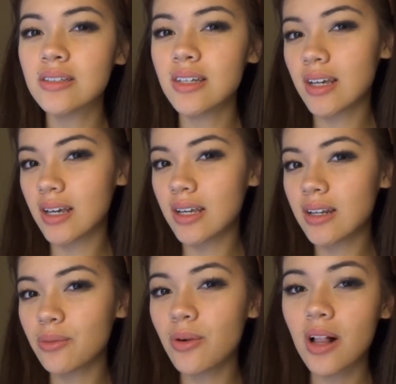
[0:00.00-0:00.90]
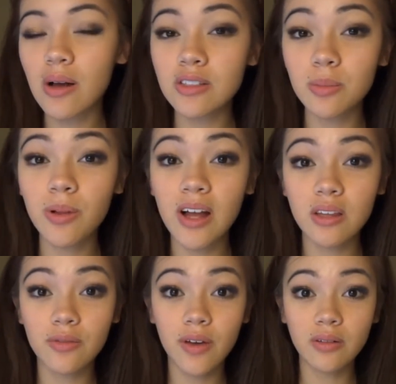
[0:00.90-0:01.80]
did while I was applying
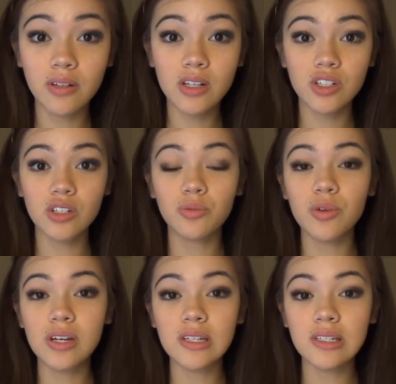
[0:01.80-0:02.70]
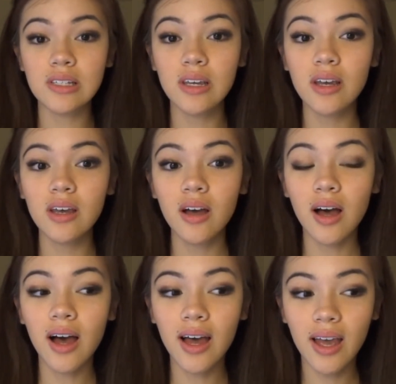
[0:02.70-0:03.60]
the foundation was
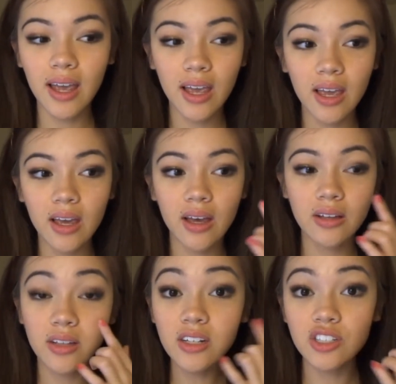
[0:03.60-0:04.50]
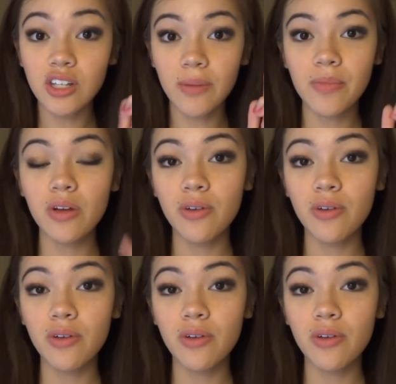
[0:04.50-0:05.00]
I touched it.